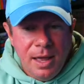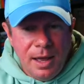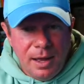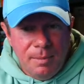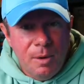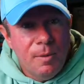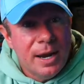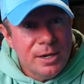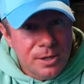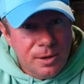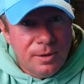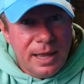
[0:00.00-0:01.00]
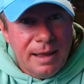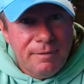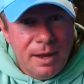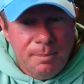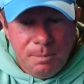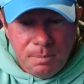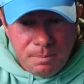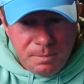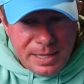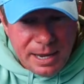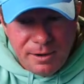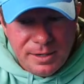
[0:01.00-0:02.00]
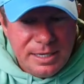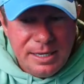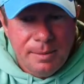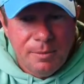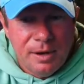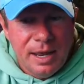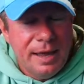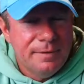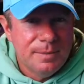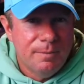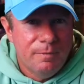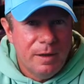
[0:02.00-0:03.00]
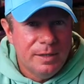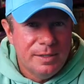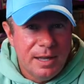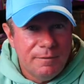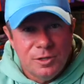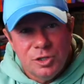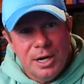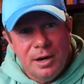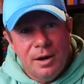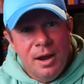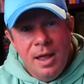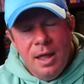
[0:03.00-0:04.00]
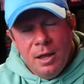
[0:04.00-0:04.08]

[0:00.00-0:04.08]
But when I do go live, I guarantee I'm going to have some fun stuff to share